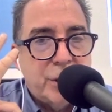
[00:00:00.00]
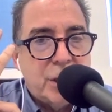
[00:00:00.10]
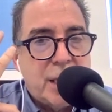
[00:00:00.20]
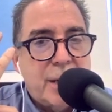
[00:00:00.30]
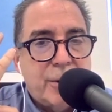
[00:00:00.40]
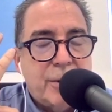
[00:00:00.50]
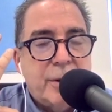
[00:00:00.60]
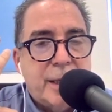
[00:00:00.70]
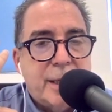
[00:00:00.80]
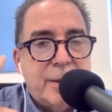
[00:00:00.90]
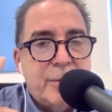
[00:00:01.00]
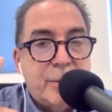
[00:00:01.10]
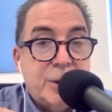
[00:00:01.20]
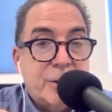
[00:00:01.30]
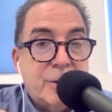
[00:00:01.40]
and center,
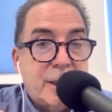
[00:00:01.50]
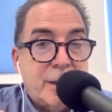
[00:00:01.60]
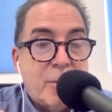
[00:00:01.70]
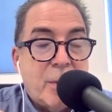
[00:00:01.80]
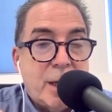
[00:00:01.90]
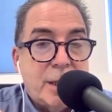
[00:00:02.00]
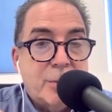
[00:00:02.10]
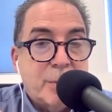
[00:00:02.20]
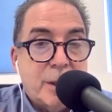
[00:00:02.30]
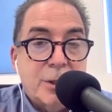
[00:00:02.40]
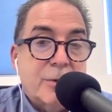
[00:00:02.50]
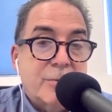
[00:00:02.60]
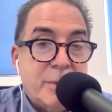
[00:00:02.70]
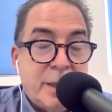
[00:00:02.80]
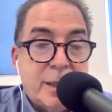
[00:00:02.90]
which in our minds, because
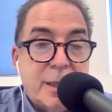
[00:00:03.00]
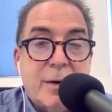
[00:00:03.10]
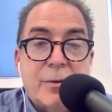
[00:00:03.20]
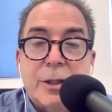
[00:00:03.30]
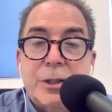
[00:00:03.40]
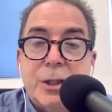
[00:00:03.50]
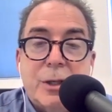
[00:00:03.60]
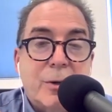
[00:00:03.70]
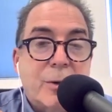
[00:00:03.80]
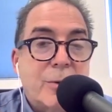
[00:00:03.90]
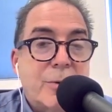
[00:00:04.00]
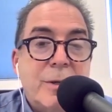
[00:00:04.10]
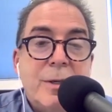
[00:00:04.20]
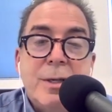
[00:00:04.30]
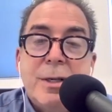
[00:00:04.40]
of media coverage and our
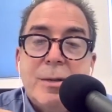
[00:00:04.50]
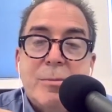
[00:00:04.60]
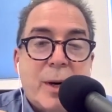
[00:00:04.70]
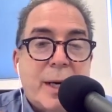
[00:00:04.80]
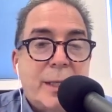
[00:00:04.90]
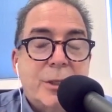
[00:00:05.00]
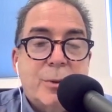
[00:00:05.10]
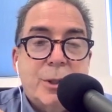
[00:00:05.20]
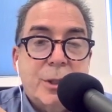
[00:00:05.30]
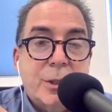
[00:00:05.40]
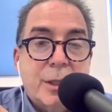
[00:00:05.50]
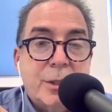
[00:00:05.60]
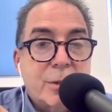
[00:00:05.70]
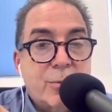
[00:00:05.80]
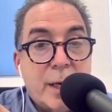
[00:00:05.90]
own brains, which is
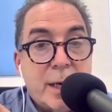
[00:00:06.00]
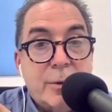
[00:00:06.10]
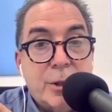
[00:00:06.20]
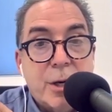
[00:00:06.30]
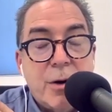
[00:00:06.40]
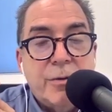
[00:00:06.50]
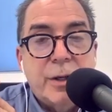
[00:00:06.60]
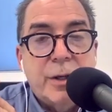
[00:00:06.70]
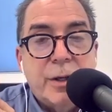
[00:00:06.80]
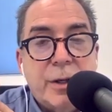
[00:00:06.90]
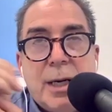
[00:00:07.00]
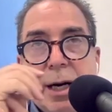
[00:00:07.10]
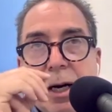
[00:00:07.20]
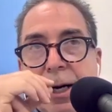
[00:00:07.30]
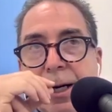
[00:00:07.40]
right now is COVID.
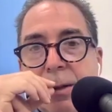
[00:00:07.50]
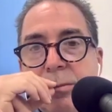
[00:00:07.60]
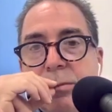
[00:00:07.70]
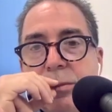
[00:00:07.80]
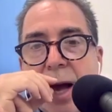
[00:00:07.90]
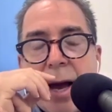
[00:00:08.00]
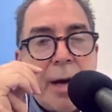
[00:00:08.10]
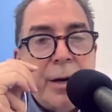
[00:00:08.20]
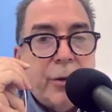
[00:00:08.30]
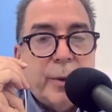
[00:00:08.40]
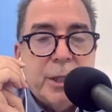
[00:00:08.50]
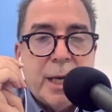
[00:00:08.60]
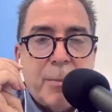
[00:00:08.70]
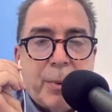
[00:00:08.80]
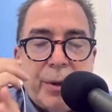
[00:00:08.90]
Another
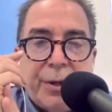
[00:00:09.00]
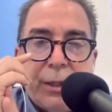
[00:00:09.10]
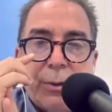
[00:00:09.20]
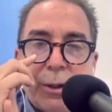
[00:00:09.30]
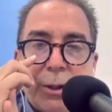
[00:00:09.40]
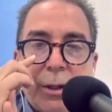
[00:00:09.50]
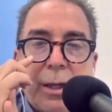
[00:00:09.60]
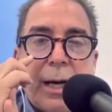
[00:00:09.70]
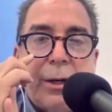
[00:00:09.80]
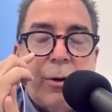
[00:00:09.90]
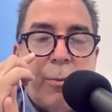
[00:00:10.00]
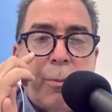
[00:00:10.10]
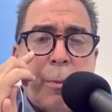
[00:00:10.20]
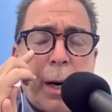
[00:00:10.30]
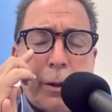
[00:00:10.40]
example of this, which I know
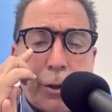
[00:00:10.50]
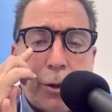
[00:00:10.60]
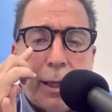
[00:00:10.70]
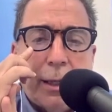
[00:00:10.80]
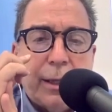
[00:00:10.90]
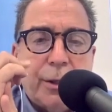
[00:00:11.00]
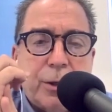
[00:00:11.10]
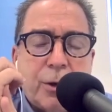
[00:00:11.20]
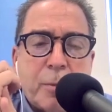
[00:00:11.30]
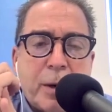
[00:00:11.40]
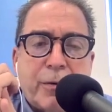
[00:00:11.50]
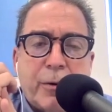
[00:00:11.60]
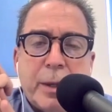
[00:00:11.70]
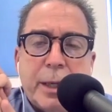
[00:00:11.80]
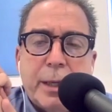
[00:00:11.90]
bothers you, and I'd like you to talk about it
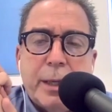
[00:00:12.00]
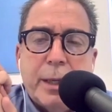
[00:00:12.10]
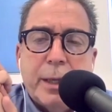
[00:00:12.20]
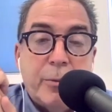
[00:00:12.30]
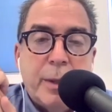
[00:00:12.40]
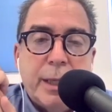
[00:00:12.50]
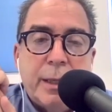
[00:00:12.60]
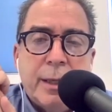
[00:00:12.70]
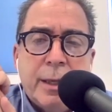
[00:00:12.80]
for a minute, bothered me.